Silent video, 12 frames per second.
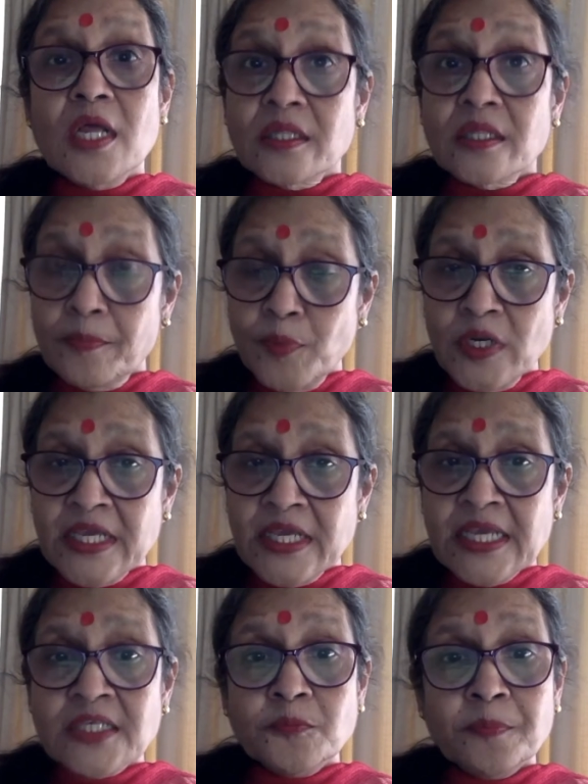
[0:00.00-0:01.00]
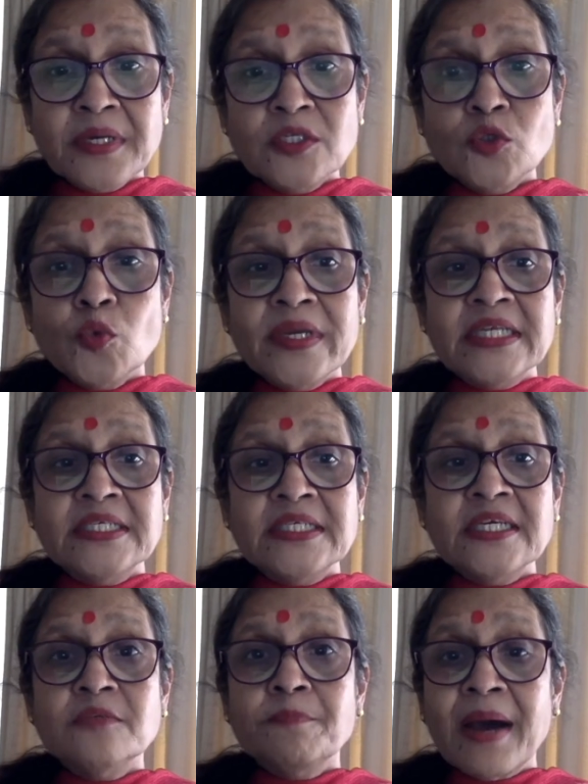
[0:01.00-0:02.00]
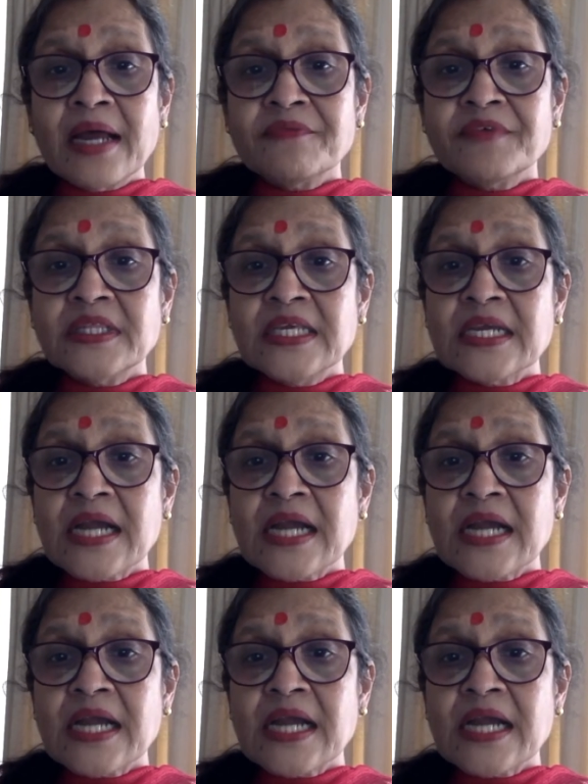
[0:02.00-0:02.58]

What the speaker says: The police persuaded Parvati